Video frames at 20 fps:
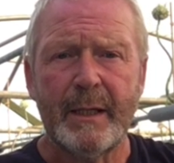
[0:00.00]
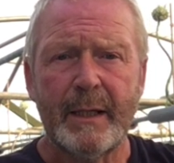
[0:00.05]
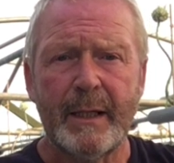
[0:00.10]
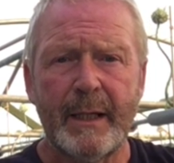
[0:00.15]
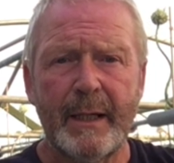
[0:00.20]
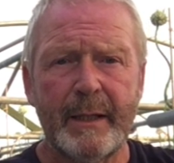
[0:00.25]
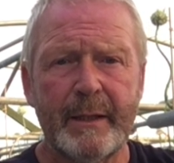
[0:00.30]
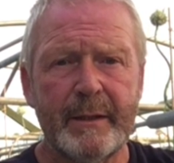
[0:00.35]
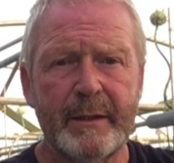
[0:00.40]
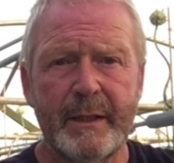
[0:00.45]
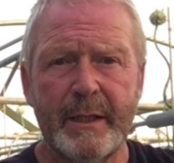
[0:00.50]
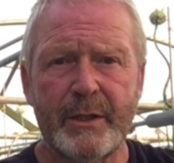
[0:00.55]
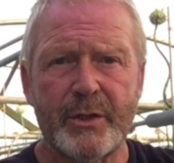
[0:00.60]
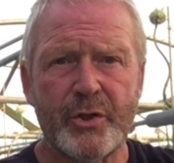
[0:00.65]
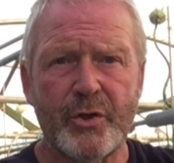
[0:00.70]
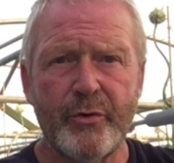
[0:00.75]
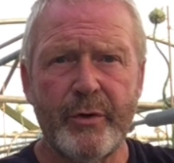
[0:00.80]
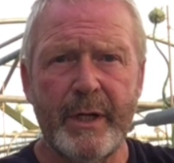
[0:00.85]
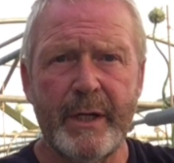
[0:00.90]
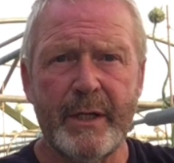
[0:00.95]
and it's
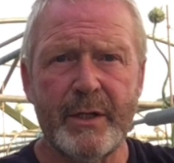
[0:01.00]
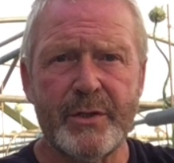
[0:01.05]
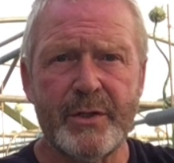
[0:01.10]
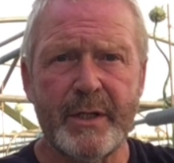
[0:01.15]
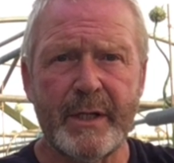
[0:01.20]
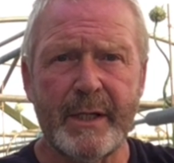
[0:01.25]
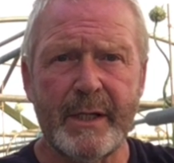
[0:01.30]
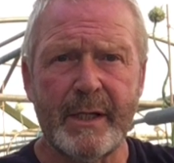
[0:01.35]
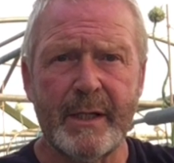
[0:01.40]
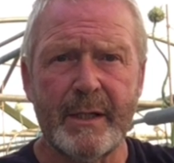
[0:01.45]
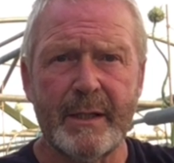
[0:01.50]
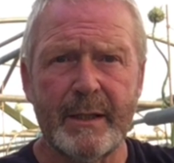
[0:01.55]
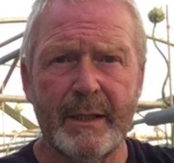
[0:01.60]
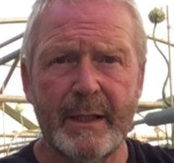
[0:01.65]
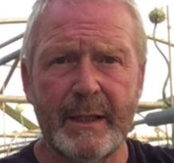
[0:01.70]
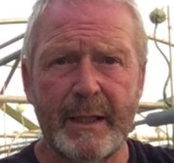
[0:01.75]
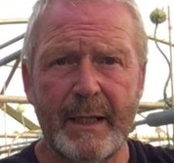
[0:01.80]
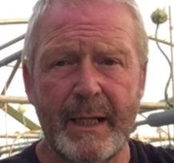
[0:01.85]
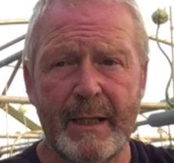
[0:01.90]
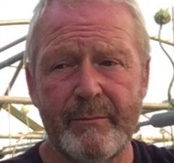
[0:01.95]
great to see
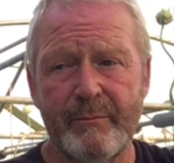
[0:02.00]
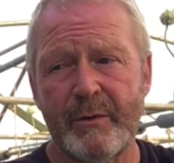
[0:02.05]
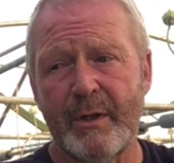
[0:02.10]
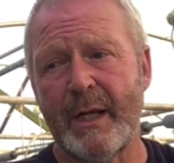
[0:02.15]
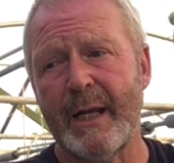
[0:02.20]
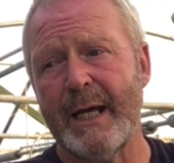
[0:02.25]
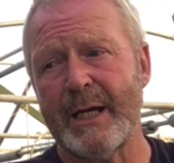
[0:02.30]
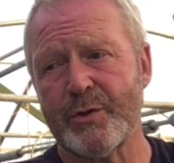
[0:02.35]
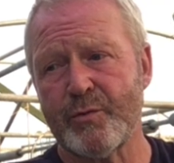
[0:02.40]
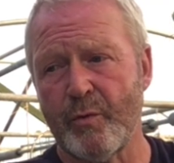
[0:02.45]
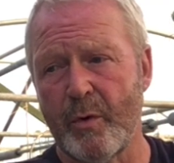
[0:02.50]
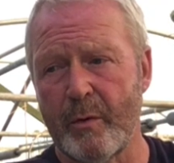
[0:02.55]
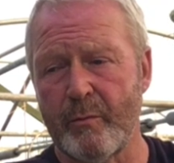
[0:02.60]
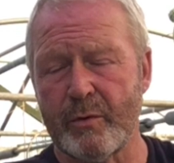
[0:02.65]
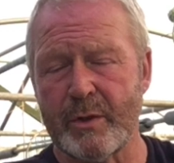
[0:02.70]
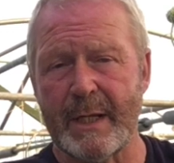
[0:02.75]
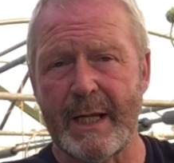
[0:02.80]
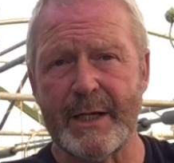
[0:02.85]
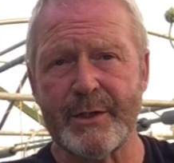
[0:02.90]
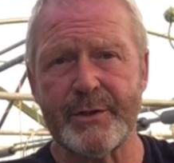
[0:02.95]
uh, the last one
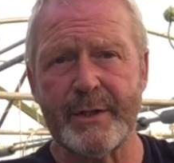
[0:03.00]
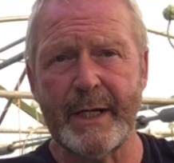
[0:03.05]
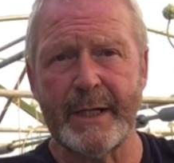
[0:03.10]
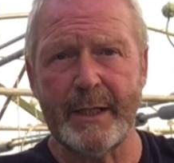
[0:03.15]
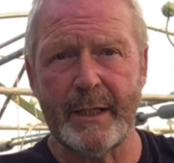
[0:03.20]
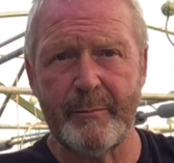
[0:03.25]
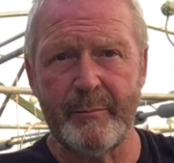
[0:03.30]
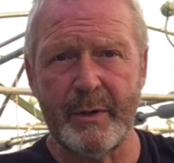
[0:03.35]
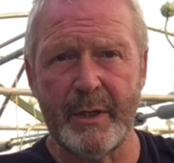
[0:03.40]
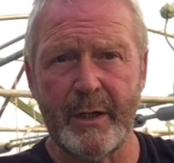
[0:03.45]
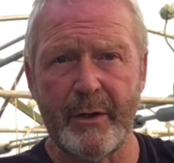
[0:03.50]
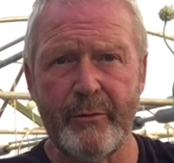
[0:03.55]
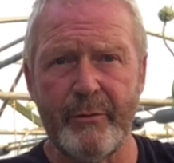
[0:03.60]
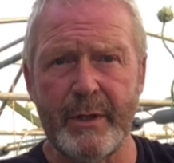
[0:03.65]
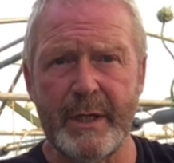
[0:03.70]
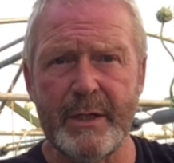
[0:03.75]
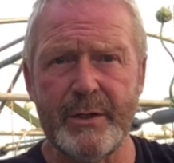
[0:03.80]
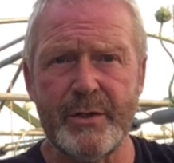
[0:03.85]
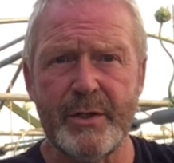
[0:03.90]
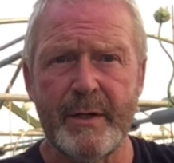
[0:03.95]
was last night at Billy
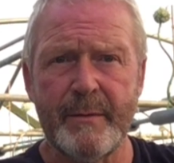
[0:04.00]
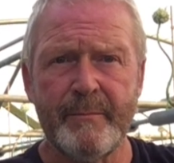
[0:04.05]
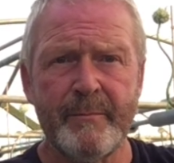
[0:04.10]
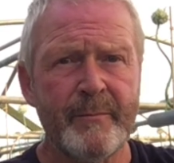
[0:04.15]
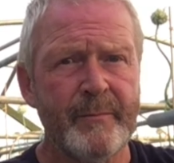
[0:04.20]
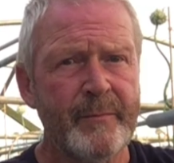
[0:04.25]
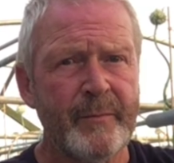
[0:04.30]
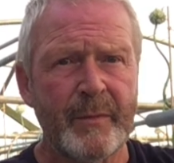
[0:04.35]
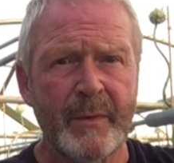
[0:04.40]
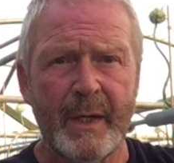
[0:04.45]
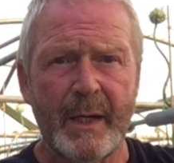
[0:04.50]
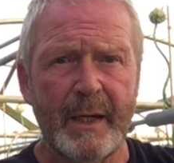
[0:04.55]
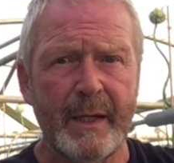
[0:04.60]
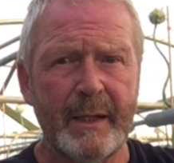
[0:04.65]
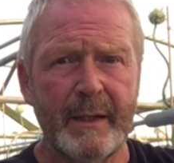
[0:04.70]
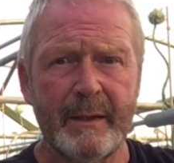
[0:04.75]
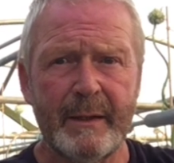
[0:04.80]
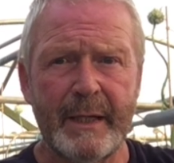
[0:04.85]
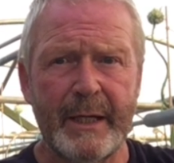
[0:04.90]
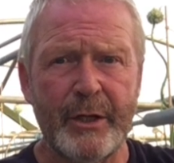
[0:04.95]
Reed's
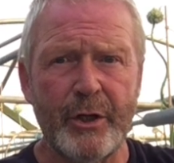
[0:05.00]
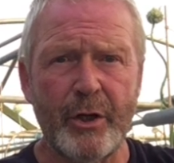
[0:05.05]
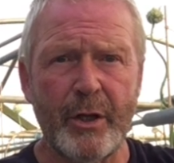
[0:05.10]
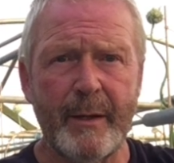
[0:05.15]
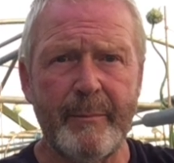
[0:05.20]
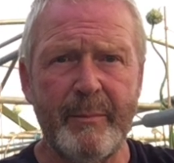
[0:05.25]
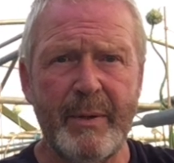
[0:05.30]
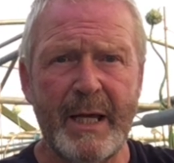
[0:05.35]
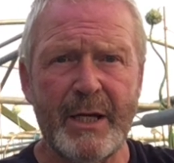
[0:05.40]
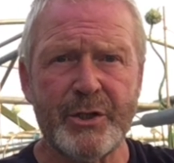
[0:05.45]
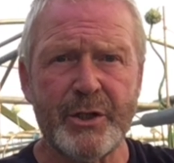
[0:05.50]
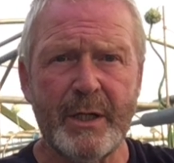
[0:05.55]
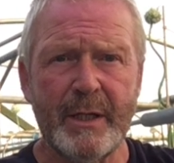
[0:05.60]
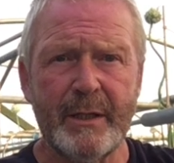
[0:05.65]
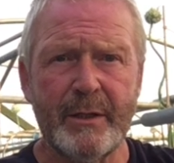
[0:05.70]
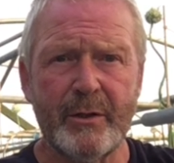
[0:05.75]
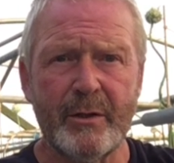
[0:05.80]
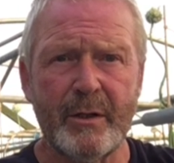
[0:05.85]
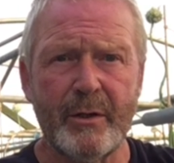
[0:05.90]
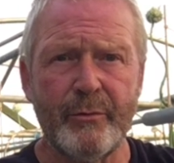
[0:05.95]
uh, another pleasure
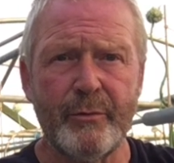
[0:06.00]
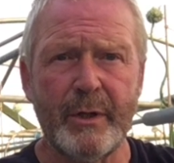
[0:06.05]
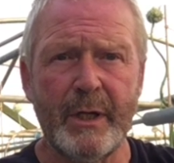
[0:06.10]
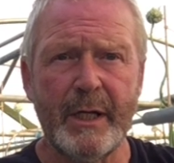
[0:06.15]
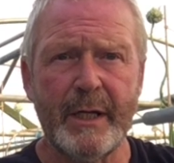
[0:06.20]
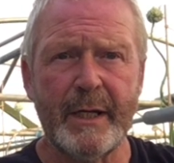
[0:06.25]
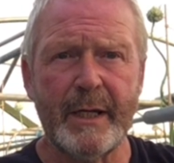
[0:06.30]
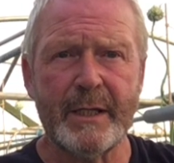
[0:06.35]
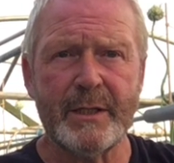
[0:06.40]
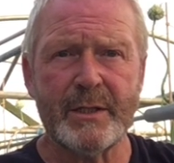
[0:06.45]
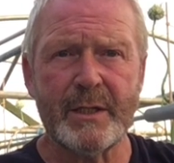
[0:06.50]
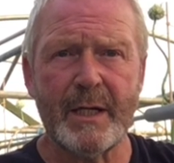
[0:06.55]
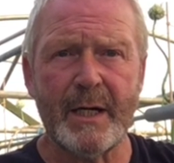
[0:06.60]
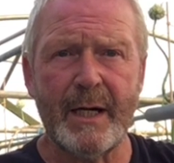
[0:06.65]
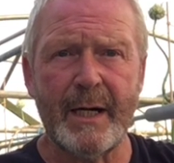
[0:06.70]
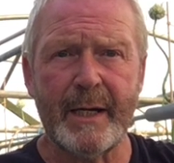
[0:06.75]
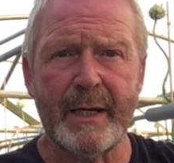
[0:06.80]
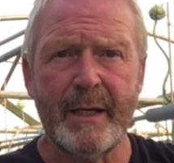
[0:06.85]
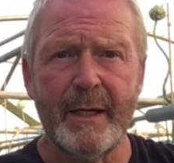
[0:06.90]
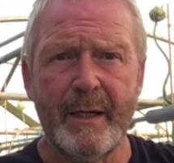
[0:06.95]
another really nice
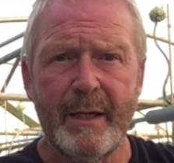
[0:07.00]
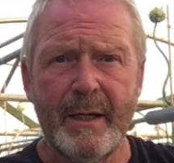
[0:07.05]
guy